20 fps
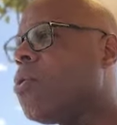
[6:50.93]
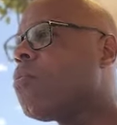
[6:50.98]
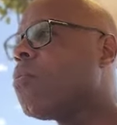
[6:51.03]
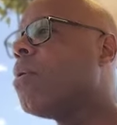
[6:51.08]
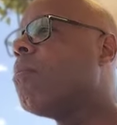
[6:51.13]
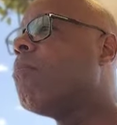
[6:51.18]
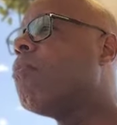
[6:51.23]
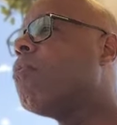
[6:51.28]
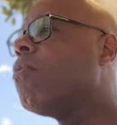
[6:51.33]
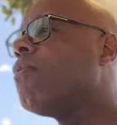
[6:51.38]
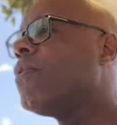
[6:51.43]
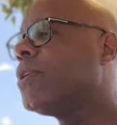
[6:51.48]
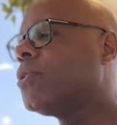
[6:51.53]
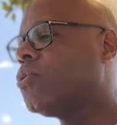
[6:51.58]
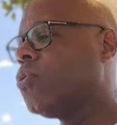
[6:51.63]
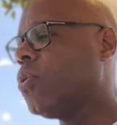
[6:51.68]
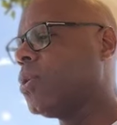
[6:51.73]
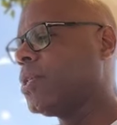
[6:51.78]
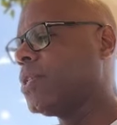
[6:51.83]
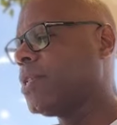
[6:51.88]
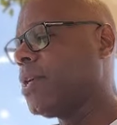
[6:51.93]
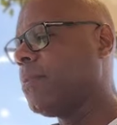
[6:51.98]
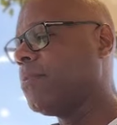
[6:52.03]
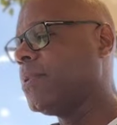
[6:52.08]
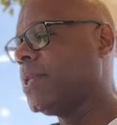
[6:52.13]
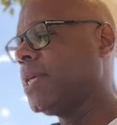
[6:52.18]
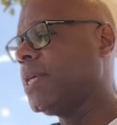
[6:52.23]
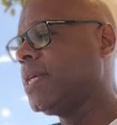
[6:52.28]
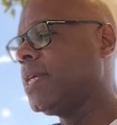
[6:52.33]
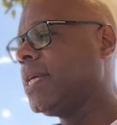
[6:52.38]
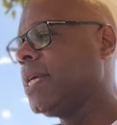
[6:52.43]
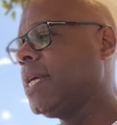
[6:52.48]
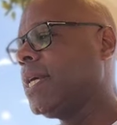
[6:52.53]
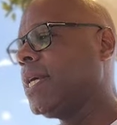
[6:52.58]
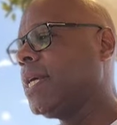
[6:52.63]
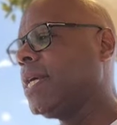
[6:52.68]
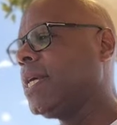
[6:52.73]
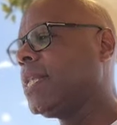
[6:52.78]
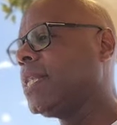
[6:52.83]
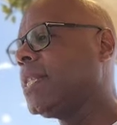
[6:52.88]
we're moving towards something
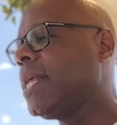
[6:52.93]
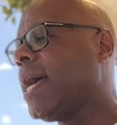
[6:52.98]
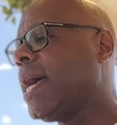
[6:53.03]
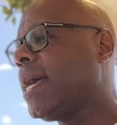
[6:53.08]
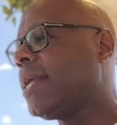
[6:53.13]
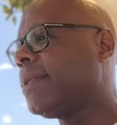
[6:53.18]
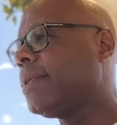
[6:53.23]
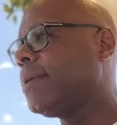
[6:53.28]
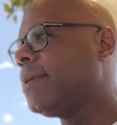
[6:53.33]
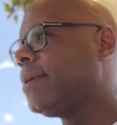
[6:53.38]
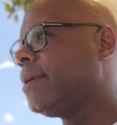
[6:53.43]
that